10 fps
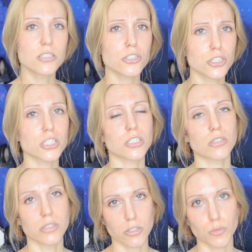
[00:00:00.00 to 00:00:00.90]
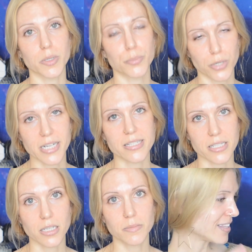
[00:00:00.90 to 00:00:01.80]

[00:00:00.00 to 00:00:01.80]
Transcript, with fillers: They're just a little bit pricey.